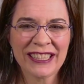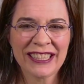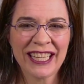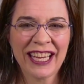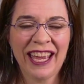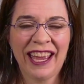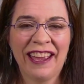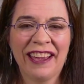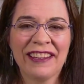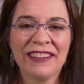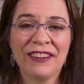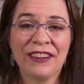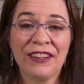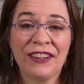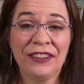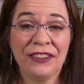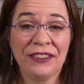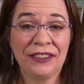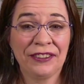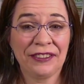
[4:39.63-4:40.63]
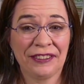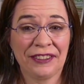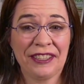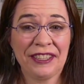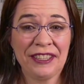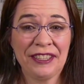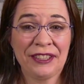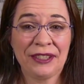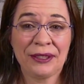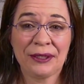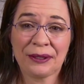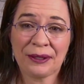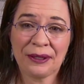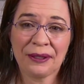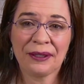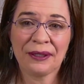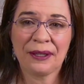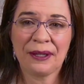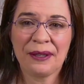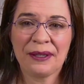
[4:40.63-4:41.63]
cannot agree to your
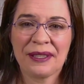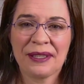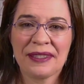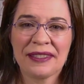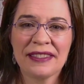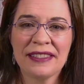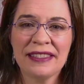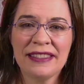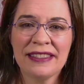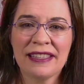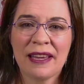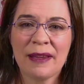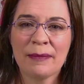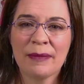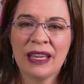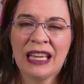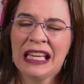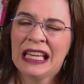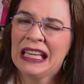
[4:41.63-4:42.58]
color-coding system,